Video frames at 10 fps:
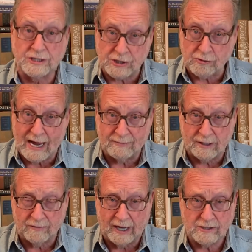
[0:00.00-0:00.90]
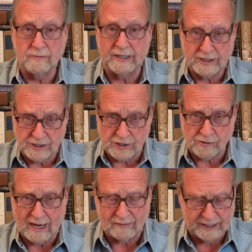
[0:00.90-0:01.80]
she's a travel advisor, meaning she's a
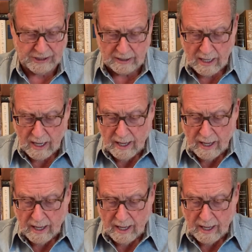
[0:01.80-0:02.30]
travel agent,